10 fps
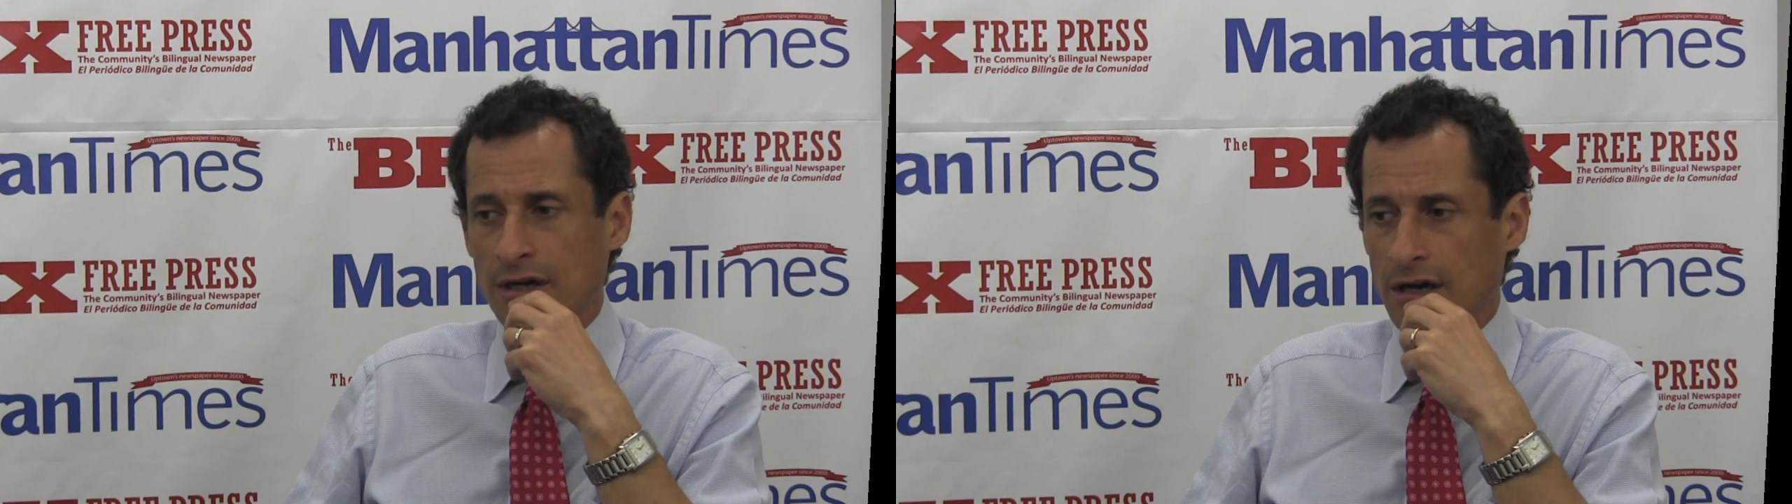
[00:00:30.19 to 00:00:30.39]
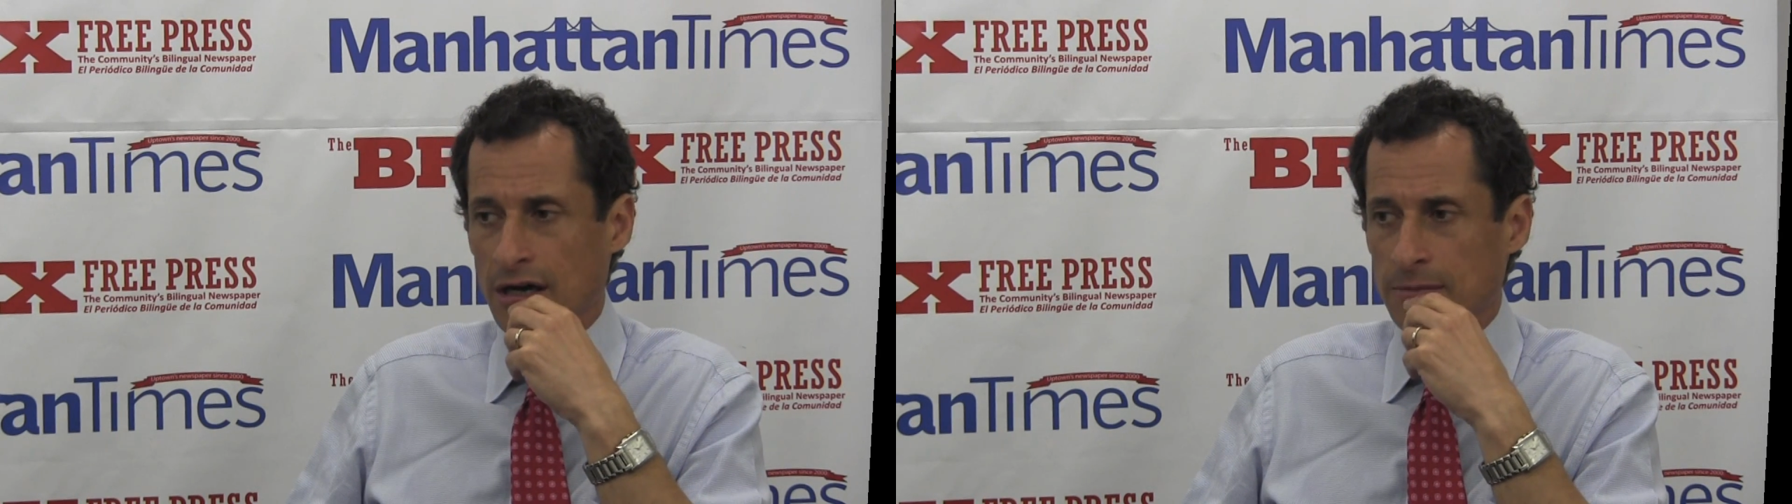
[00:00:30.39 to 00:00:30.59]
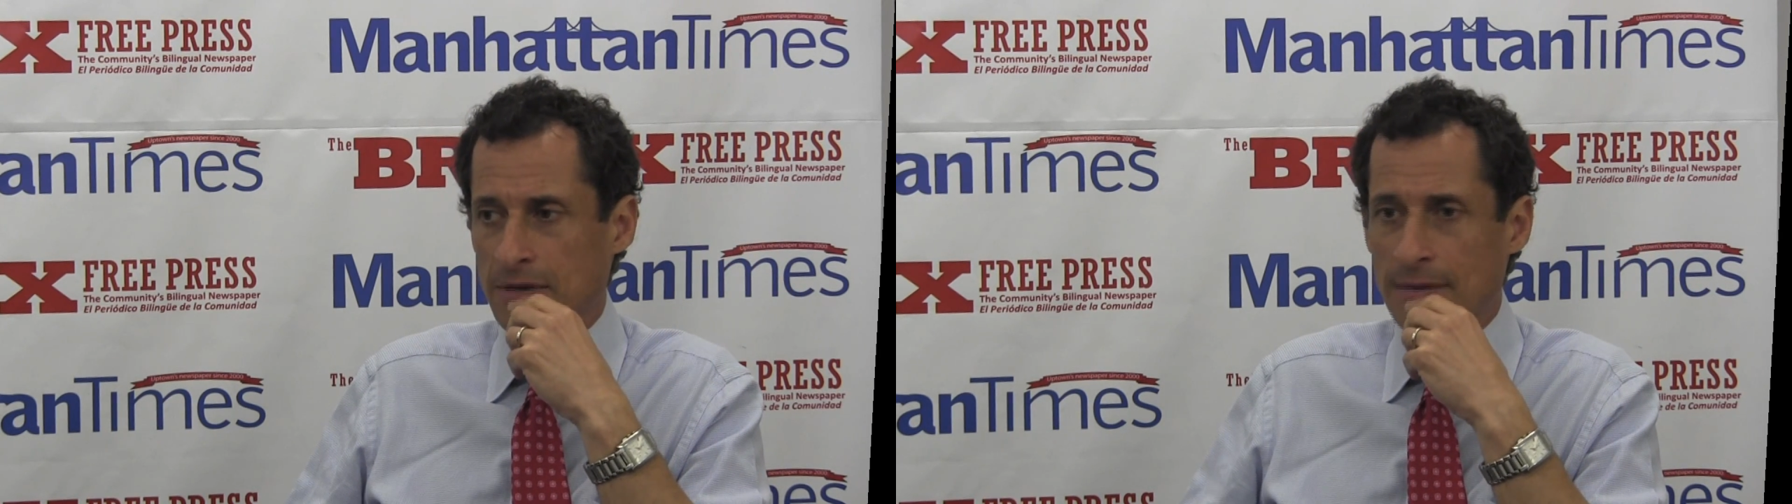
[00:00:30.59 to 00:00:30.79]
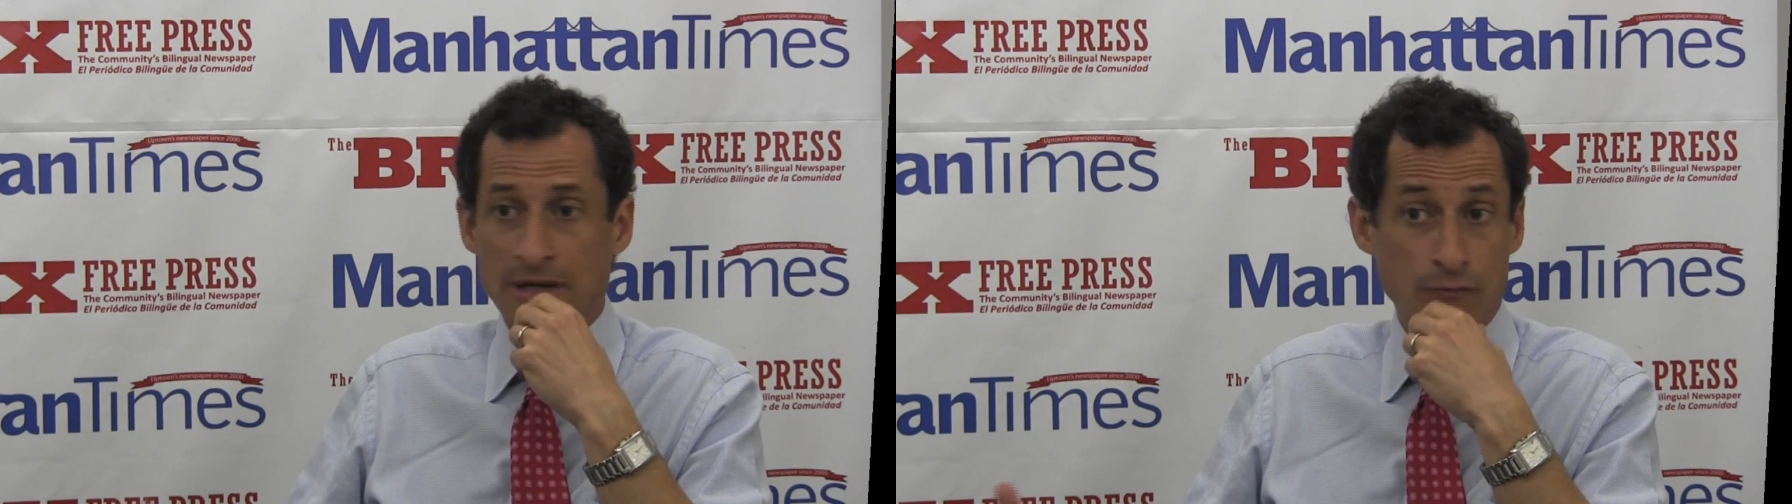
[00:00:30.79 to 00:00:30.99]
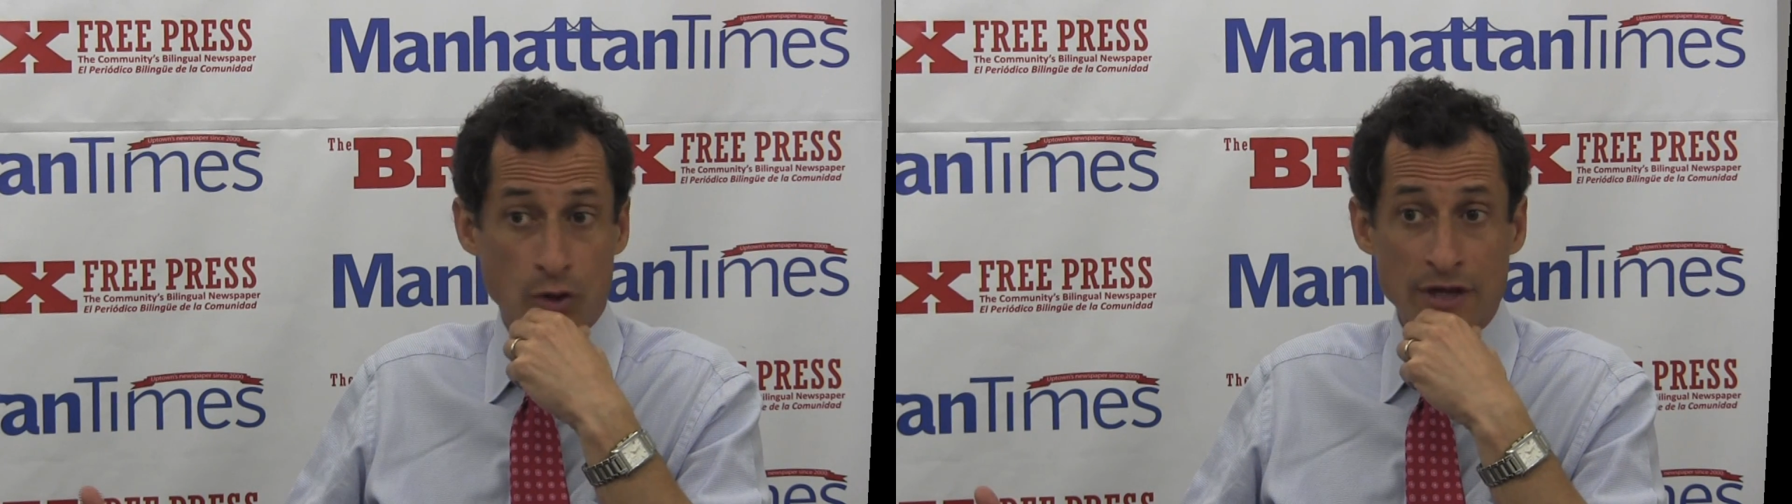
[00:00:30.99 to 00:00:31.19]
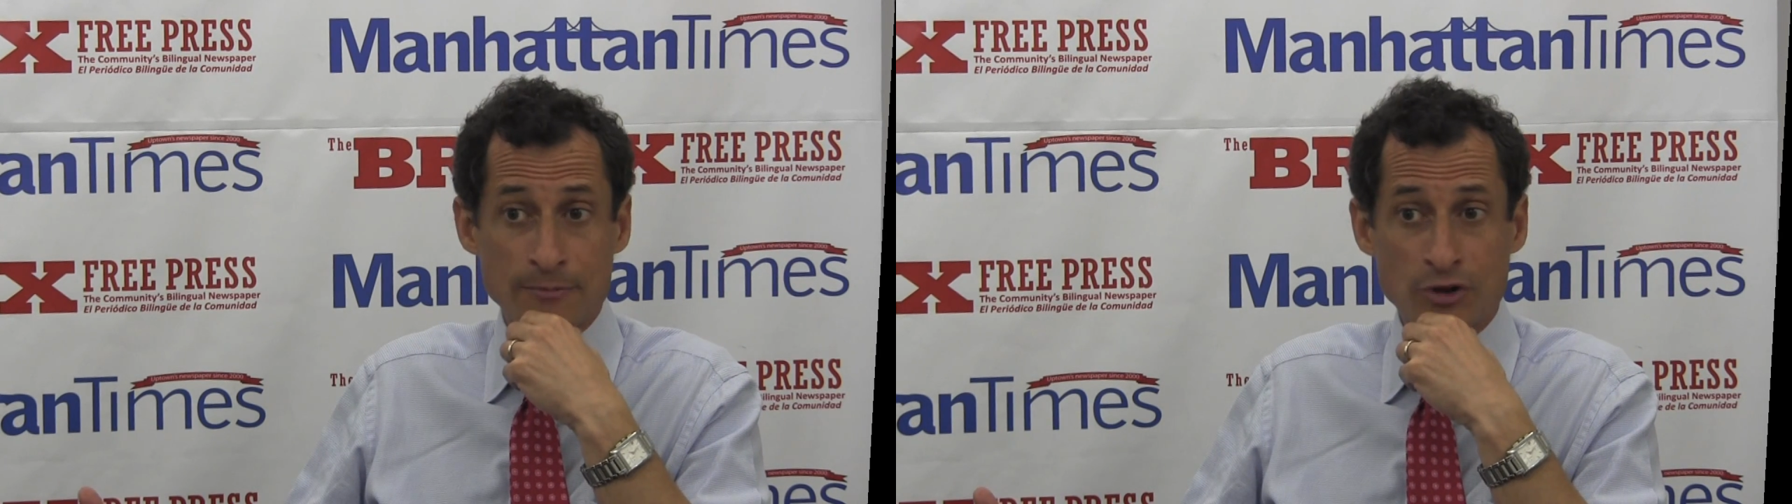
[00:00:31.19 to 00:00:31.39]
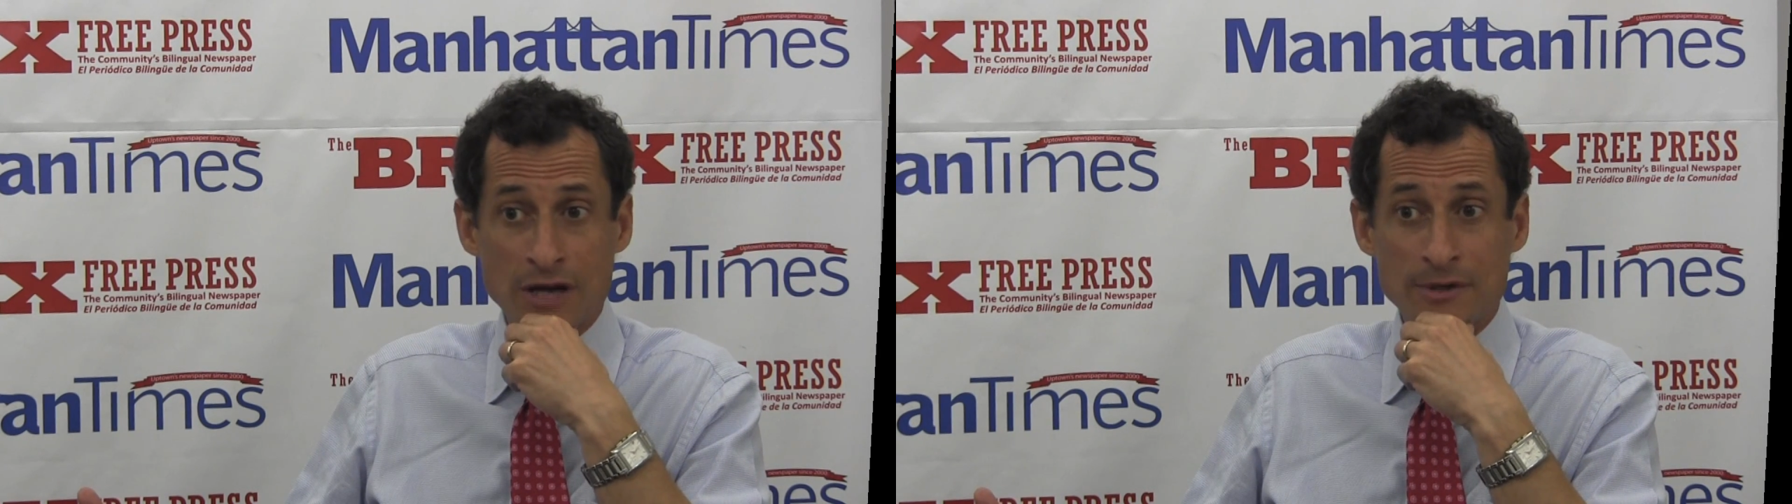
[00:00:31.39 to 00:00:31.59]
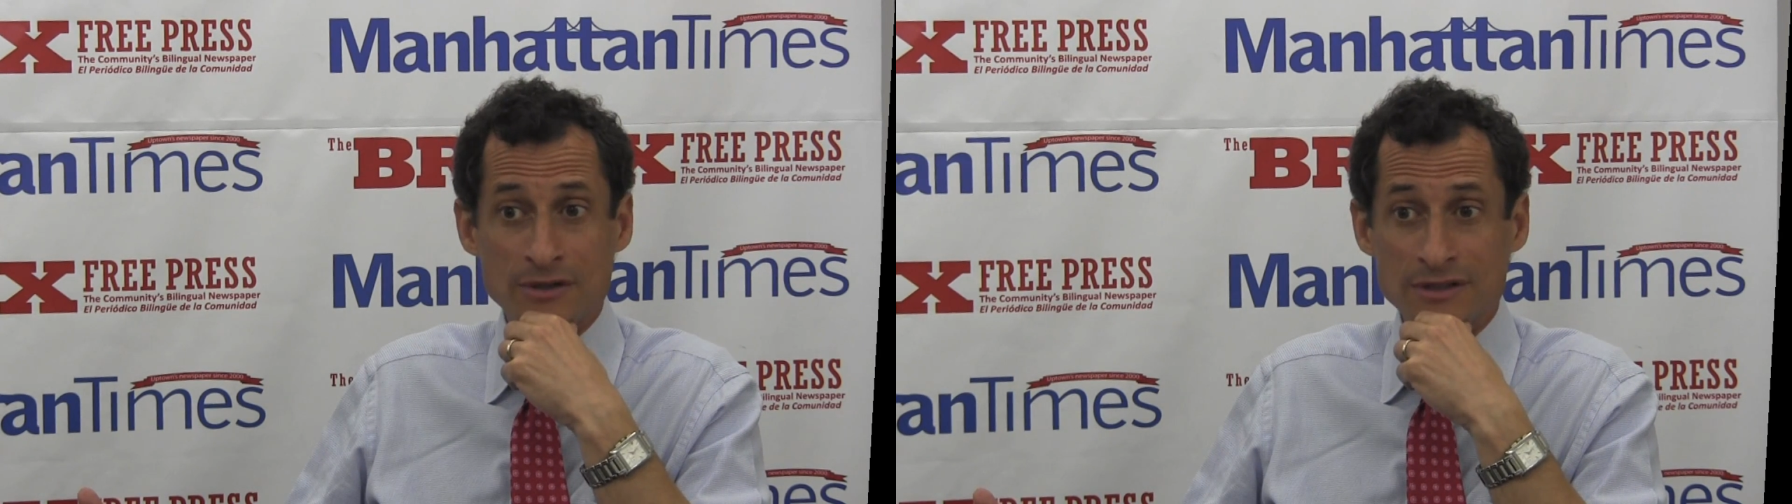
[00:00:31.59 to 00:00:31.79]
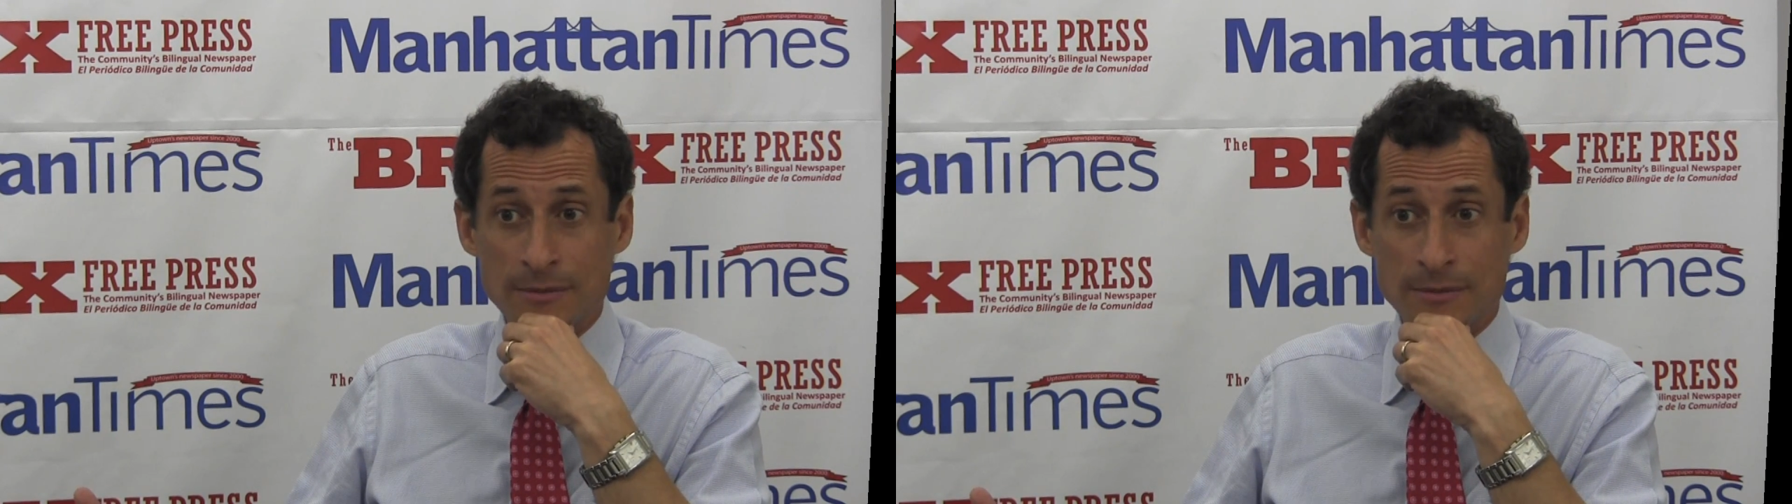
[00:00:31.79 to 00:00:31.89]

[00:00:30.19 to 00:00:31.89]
I might have won that primary.